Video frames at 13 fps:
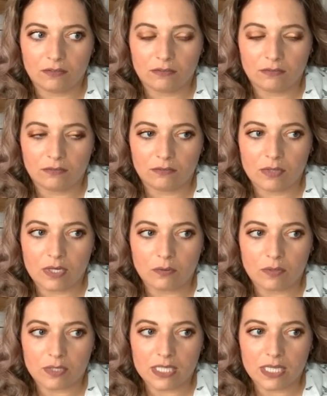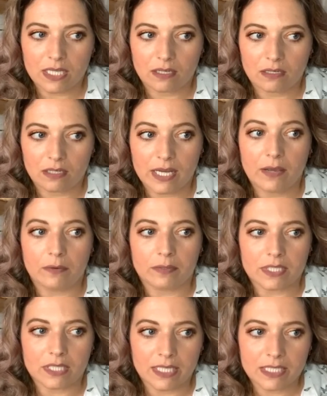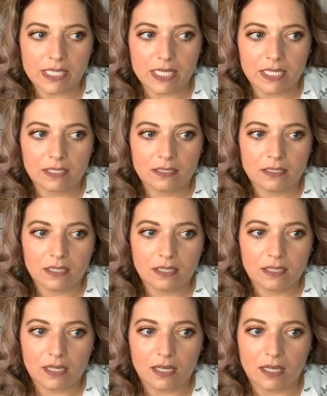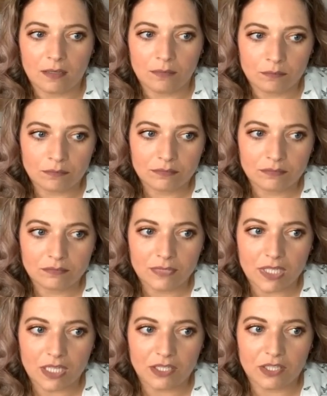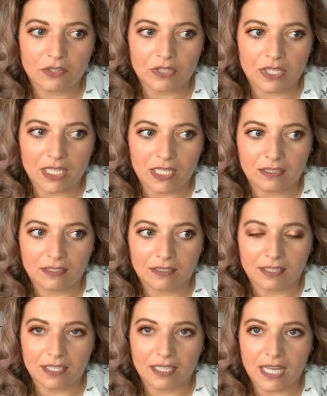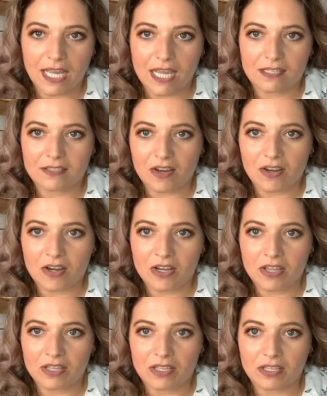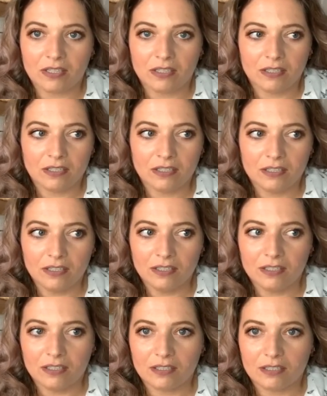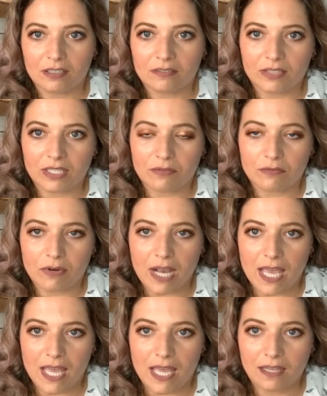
well, was I? Yeah, I was 19, at uni, and I had another lovely rare